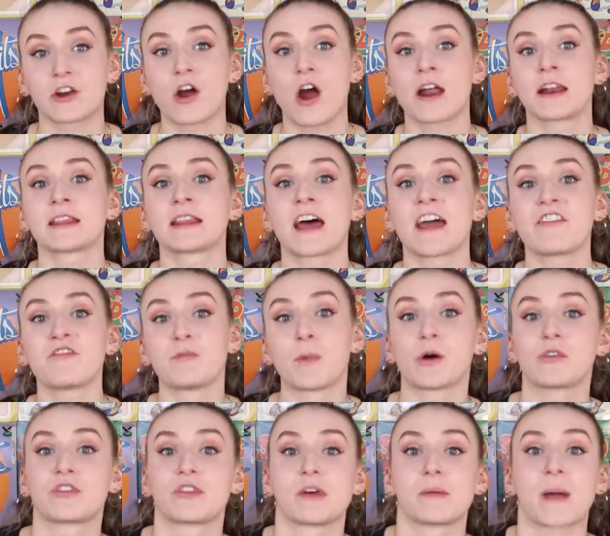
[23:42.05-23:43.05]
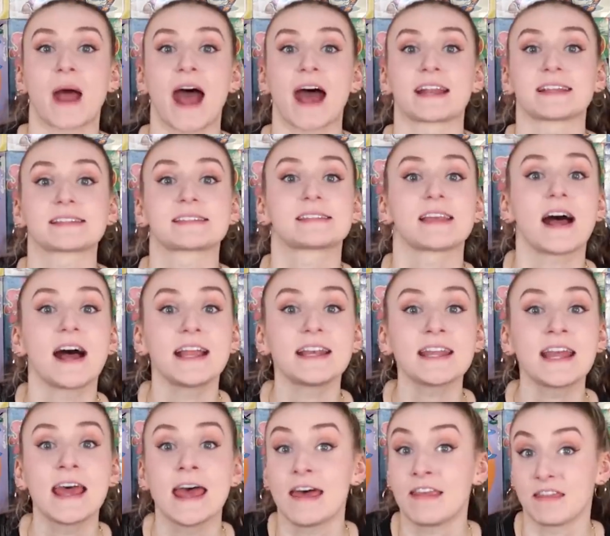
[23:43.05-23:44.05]
Later on in life, both of them had a son.
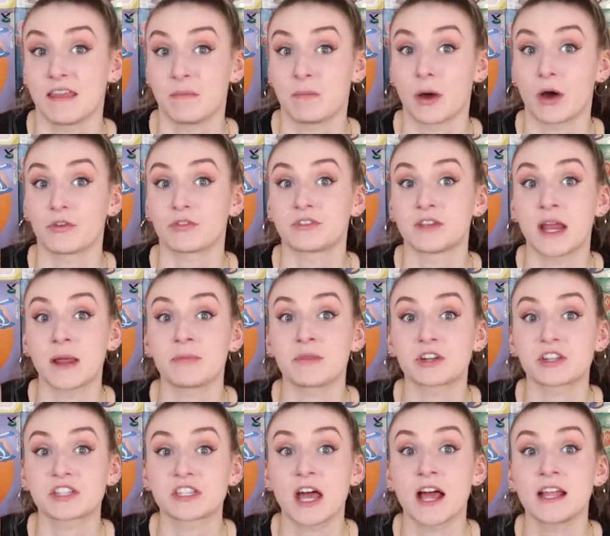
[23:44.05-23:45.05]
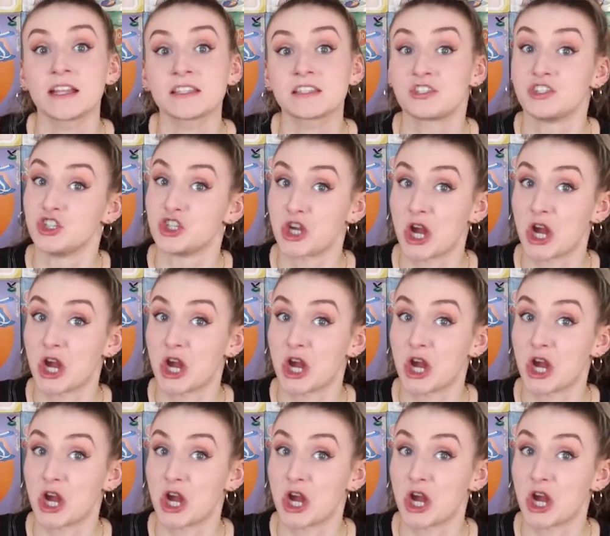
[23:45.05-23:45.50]
They both named their sons